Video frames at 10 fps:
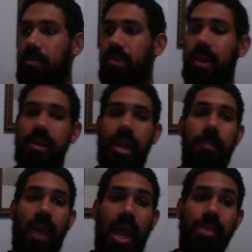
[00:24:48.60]
Being
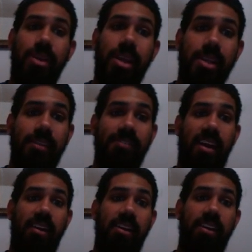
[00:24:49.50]
that Pandring is a
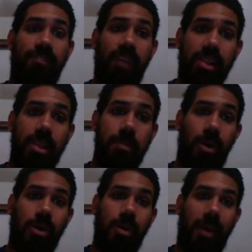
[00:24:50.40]
very friendly
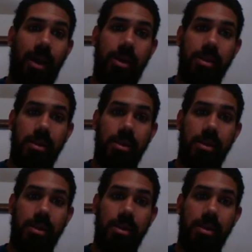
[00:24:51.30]
Pokemon,